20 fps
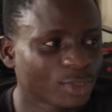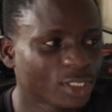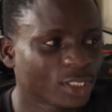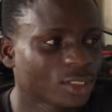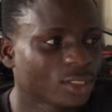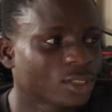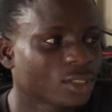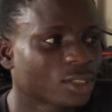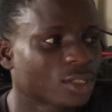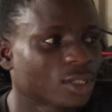
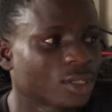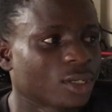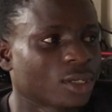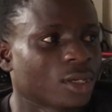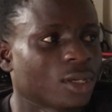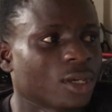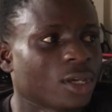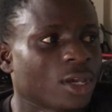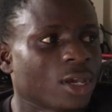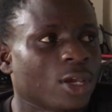me?
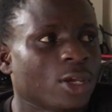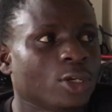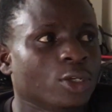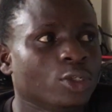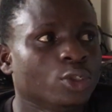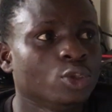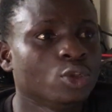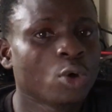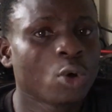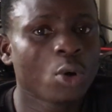
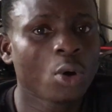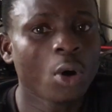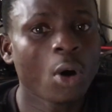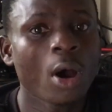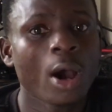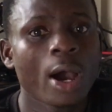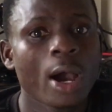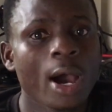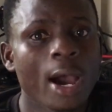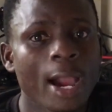You
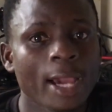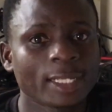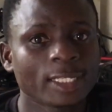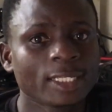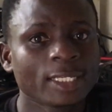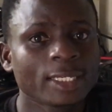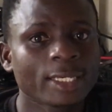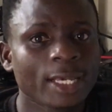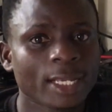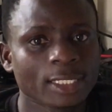know, I
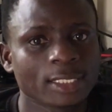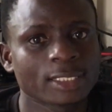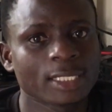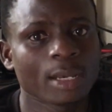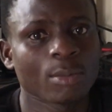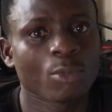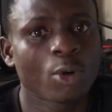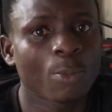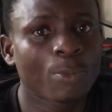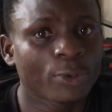didn't get
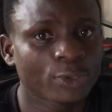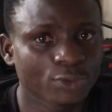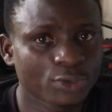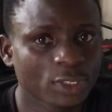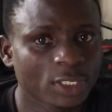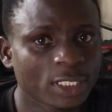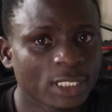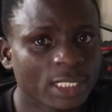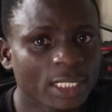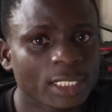some
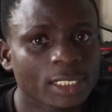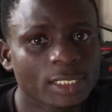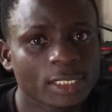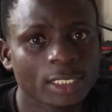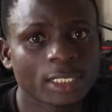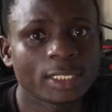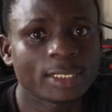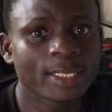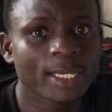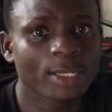
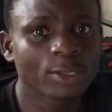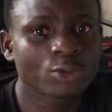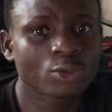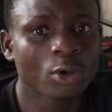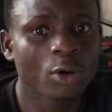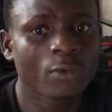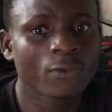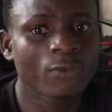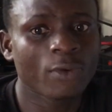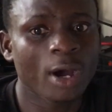opportunities in terms
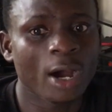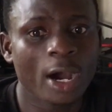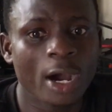of